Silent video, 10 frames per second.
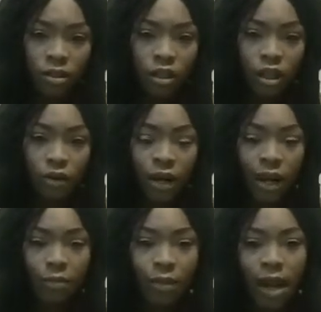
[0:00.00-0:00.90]
to
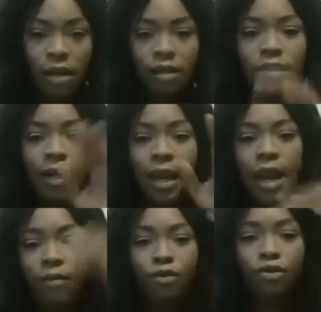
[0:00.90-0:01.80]
create balance like
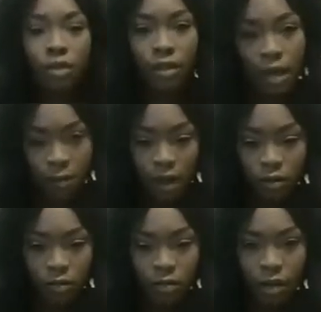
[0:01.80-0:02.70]
after this came out.